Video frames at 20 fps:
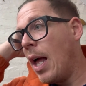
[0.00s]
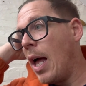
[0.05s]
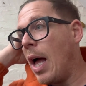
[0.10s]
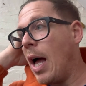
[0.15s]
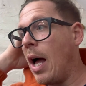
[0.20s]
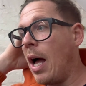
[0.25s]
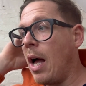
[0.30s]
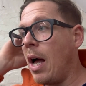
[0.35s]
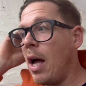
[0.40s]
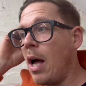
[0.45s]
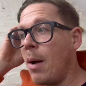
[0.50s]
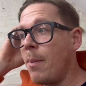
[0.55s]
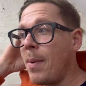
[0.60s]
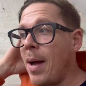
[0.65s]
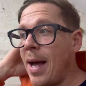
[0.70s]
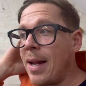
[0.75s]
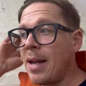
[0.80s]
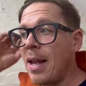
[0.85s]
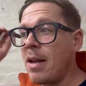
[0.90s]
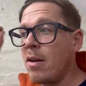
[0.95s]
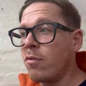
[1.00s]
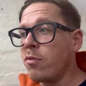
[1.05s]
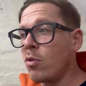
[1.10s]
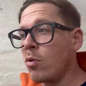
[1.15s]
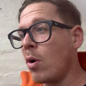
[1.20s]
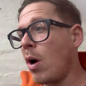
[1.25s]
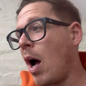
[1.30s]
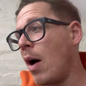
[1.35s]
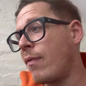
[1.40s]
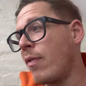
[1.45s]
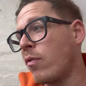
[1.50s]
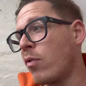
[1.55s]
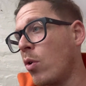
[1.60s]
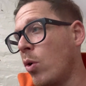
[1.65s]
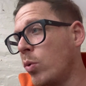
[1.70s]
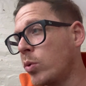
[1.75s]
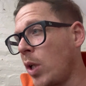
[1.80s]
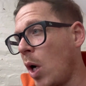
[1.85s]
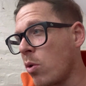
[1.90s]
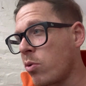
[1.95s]
And then the other
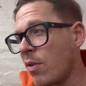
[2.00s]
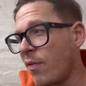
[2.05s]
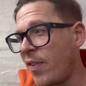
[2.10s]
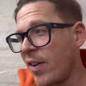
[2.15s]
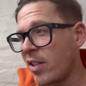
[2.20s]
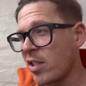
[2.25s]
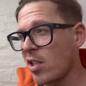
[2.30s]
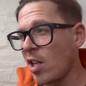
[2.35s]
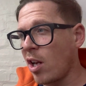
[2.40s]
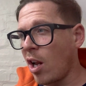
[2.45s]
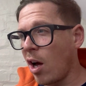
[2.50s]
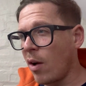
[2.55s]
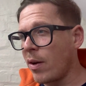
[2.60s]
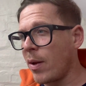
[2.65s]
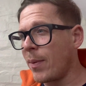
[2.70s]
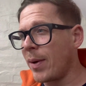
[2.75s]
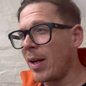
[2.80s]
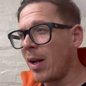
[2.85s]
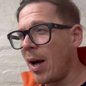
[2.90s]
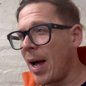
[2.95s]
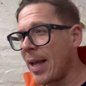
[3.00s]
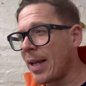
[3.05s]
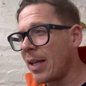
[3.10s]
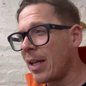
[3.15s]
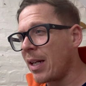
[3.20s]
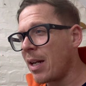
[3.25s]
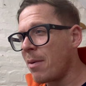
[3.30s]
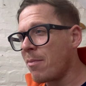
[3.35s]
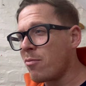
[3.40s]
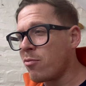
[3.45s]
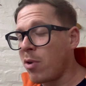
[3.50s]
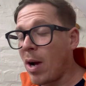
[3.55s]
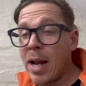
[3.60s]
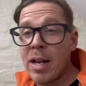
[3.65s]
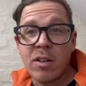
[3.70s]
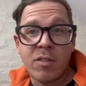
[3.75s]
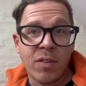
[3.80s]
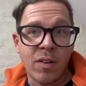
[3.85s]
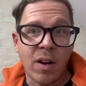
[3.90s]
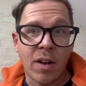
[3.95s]
Royal Dalton figures, a lot of them are like going to
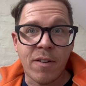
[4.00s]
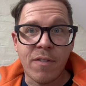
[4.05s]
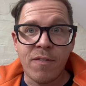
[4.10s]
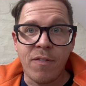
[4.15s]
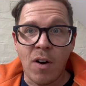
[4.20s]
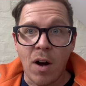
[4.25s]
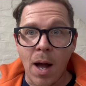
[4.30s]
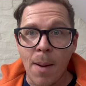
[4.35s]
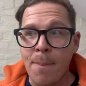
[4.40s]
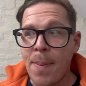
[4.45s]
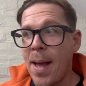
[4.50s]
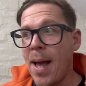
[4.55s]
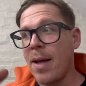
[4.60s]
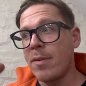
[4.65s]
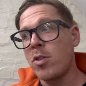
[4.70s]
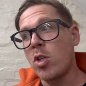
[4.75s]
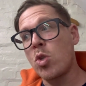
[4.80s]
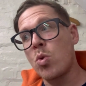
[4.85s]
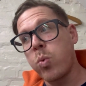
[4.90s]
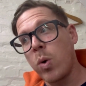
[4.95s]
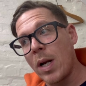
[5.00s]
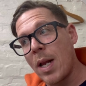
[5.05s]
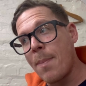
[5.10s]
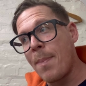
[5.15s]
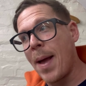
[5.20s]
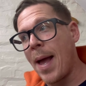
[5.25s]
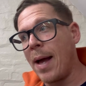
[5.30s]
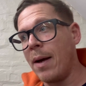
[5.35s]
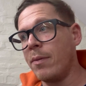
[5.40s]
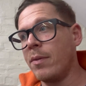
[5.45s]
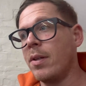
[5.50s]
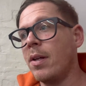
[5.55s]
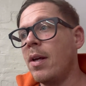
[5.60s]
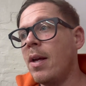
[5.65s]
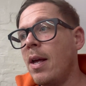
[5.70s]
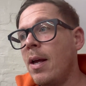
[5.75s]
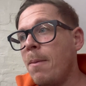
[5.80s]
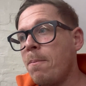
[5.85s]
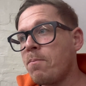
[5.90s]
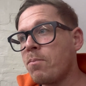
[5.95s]
range from like £5 to £20.
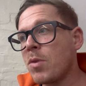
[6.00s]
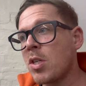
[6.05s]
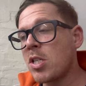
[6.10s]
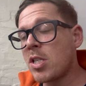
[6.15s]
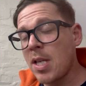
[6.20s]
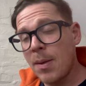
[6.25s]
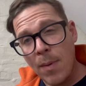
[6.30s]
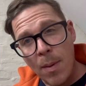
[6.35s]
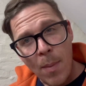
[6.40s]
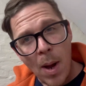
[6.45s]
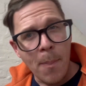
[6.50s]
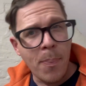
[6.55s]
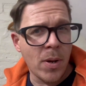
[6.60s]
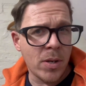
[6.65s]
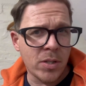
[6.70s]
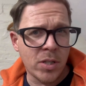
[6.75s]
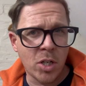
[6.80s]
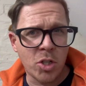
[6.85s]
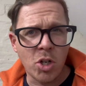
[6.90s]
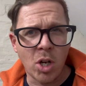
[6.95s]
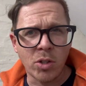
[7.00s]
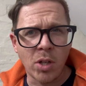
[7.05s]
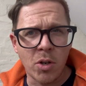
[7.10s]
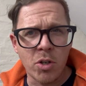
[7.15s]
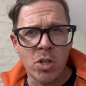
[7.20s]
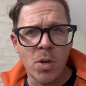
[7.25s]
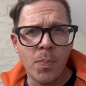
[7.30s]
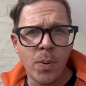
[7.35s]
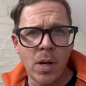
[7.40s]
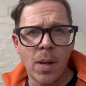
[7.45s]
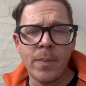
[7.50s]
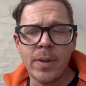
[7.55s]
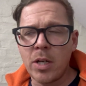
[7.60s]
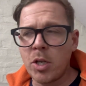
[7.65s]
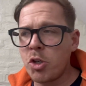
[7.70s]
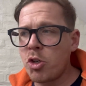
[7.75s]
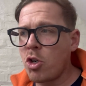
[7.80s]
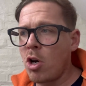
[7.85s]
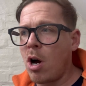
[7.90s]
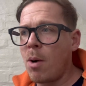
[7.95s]
Some I might put into the shop, don't usually put them in the
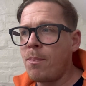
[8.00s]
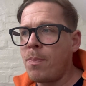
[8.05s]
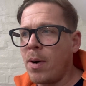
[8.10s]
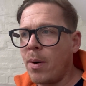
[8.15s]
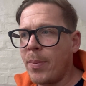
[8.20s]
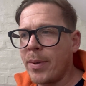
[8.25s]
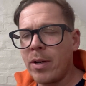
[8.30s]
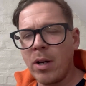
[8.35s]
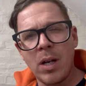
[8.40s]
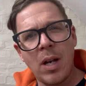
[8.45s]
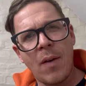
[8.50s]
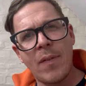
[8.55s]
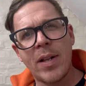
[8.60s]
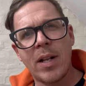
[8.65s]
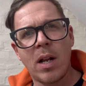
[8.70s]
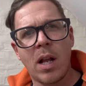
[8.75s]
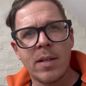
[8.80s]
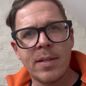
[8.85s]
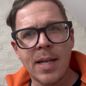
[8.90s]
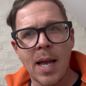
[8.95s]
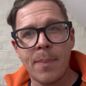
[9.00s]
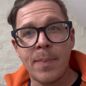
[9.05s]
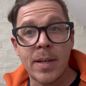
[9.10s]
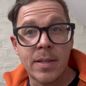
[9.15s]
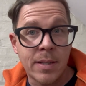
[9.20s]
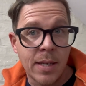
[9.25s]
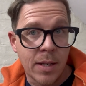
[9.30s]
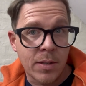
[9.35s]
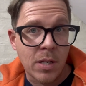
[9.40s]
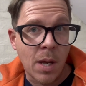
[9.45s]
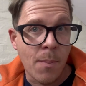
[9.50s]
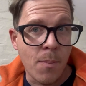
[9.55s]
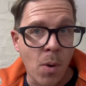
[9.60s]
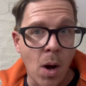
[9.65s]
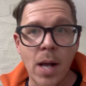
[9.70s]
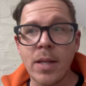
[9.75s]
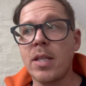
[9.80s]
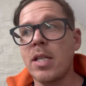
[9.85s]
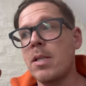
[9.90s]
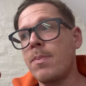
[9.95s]
shop, but we've got lovely glass cabinets here, so I
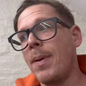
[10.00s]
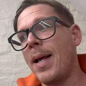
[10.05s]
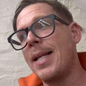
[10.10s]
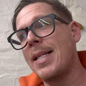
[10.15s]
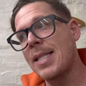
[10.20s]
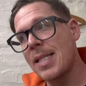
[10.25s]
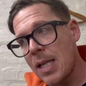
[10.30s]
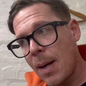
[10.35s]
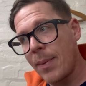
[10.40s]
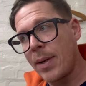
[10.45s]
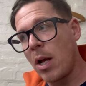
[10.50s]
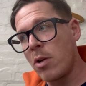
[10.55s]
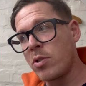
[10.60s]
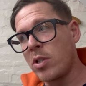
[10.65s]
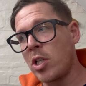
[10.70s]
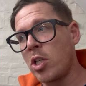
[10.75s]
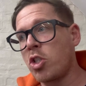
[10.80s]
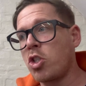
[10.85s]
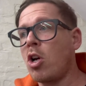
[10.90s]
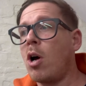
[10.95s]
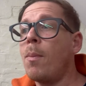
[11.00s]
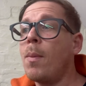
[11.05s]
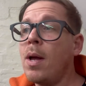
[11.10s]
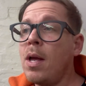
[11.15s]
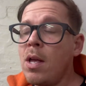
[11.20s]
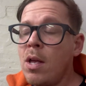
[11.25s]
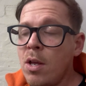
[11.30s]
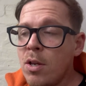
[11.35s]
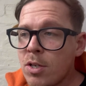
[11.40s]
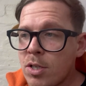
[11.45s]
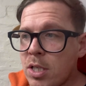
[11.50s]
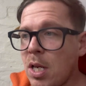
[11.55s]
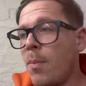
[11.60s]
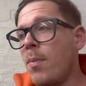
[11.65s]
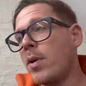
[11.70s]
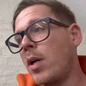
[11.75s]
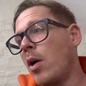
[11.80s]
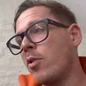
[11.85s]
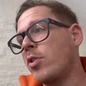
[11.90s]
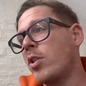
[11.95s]
might display some of those in the shop. Some
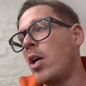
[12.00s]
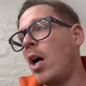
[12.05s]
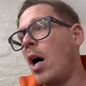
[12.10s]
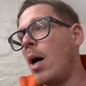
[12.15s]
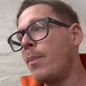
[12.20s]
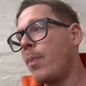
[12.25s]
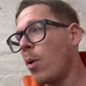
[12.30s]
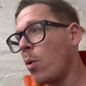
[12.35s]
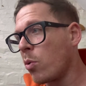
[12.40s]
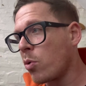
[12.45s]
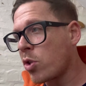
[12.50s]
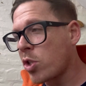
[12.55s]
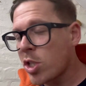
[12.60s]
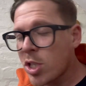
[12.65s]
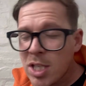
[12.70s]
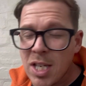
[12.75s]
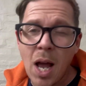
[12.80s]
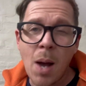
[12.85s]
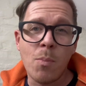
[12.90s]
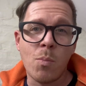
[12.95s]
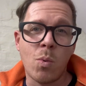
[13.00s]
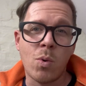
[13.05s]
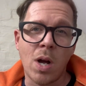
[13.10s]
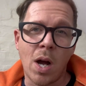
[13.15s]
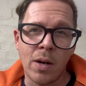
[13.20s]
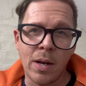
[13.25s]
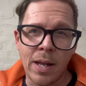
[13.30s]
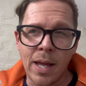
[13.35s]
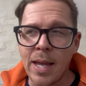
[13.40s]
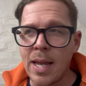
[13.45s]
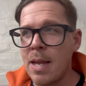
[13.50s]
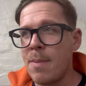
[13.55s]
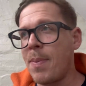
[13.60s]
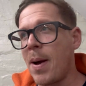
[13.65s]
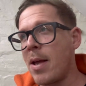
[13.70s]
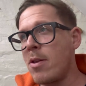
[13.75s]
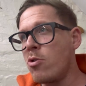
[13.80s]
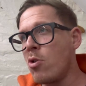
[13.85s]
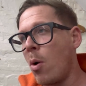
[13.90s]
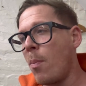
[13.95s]
will go to car boot, some will go on
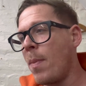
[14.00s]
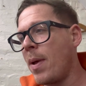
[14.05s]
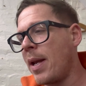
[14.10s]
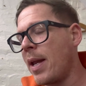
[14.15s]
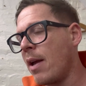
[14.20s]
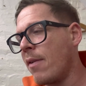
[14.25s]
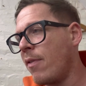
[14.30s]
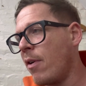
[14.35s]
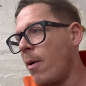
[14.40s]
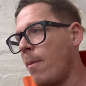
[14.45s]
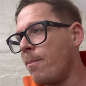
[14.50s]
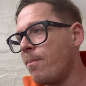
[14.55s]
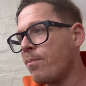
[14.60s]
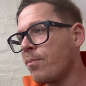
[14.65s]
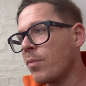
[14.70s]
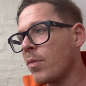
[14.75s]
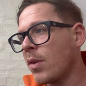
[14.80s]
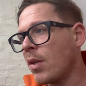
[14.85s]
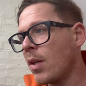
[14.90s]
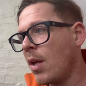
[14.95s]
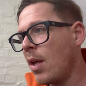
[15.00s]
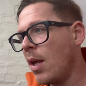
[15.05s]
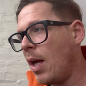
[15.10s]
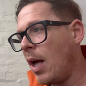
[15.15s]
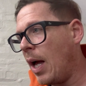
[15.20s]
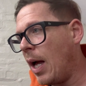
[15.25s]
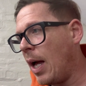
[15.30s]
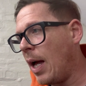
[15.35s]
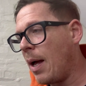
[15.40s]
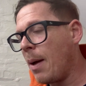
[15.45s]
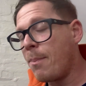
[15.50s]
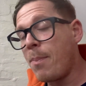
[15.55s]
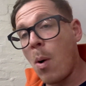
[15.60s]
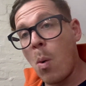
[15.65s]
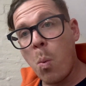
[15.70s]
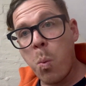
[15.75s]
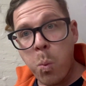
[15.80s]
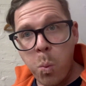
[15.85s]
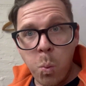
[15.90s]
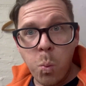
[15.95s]
eBay, not many of them. But
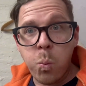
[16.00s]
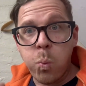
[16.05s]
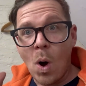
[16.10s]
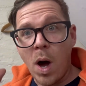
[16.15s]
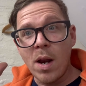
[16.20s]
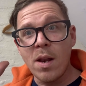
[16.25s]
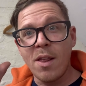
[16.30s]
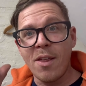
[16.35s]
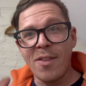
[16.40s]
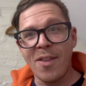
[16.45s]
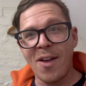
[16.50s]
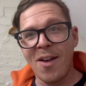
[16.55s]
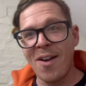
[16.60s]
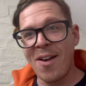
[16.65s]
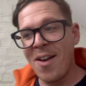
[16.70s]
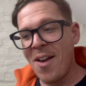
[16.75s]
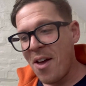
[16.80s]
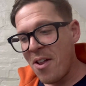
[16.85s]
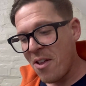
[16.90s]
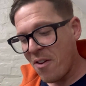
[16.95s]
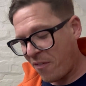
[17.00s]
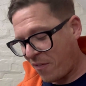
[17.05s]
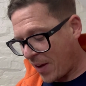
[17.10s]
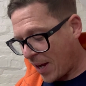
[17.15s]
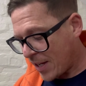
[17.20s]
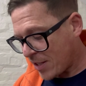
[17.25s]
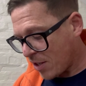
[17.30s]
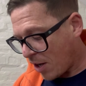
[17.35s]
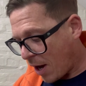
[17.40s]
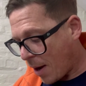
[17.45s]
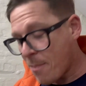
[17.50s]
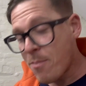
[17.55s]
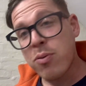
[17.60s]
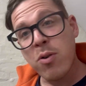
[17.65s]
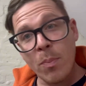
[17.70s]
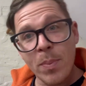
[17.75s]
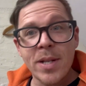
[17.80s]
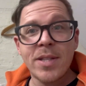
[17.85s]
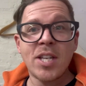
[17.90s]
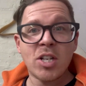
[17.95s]
one of the things that I
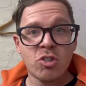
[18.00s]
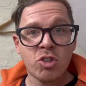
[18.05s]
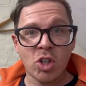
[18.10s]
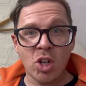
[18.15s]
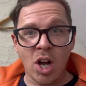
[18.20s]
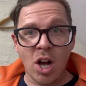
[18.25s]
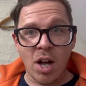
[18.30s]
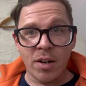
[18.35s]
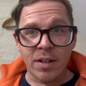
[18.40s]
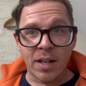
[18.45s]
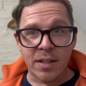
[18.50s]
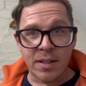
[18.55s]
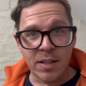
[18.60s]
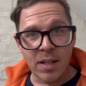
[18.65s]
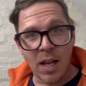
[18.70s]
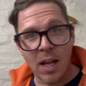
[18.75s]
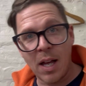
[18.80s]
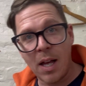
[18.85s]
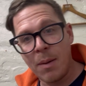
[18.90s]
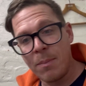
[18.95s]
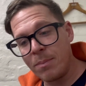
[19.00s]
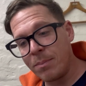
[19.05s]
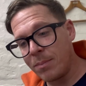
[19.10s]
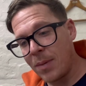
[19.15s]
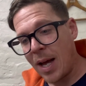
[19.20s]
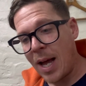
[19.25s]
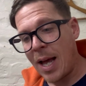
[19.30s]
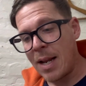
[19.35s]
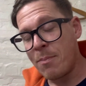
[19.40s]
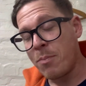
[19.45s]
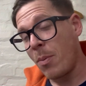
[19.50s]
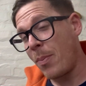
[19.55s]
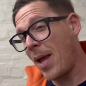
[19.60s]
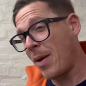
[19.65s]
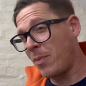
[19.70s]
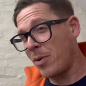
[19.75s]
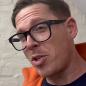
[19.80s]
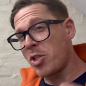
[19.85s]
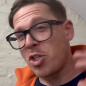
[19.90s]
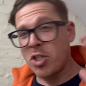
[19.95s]
probably disregarded, and probably
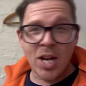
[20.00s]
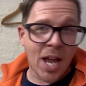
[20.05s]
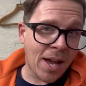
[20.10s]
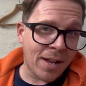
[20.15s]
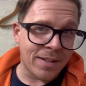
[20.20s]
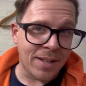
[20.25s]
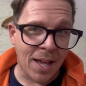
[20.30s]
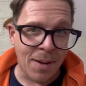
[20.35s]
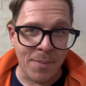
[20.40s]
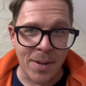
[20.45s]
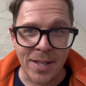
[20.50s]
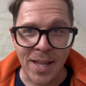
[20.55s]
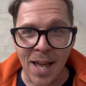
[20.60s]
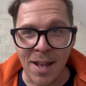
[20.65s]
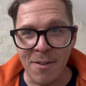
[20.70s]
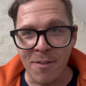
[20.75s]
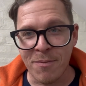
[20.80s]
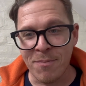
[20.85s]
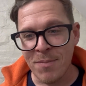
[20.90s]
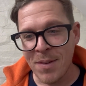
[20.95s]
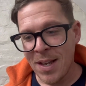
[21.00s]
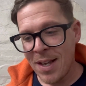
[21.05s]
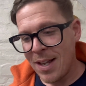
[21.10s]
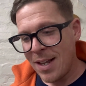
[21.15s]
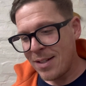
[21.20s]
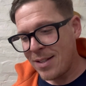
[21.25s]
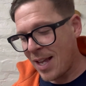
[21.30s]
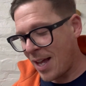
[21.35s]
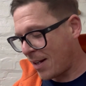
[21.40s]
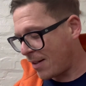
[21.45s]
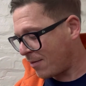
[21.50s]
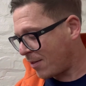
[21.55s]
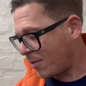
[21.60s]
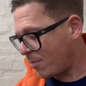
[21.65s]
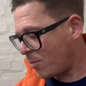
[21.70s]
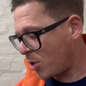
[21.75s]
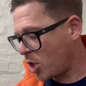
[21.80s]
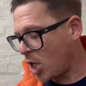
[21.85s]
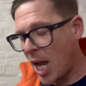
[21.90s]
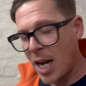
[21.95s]
everyone's shouting at me down the
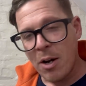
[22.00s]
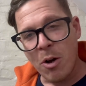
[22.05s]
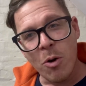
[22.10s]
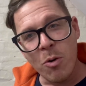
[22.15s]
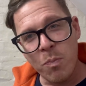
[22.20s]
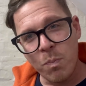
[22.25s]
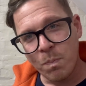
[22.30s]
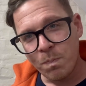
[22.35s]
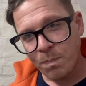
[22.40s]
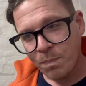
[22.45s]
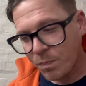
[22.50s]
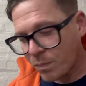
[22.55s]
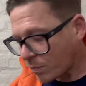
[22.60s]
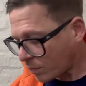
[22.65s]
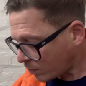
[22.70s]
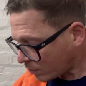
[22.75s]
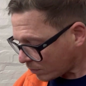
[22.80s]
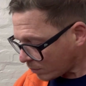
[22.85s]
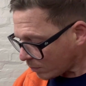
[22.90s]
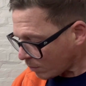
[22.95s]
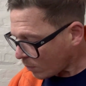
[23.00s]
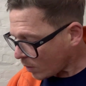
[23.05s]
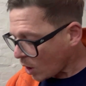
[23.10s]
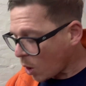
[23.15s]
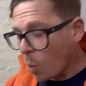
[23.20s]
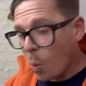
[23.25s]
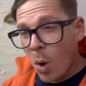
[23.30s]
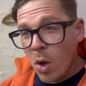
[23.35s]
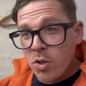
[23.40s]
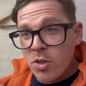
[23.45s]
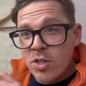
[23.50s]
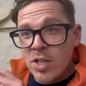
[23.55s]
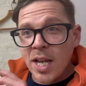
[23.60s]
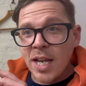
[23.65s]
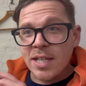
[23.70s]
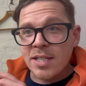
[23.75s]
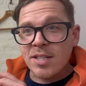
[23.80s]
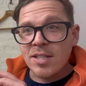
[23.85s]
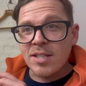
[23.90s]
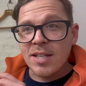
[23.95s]
channel, was
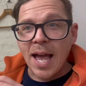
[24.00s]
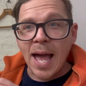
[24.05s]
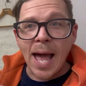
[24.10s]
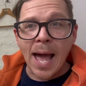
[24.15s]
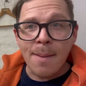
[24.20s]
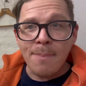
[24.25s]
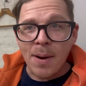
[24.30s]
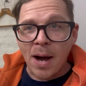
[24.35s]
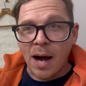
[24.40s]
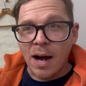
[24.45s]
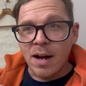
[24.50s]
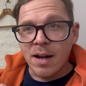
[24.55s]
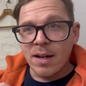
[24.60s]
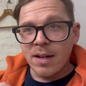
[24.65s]
this ABBA.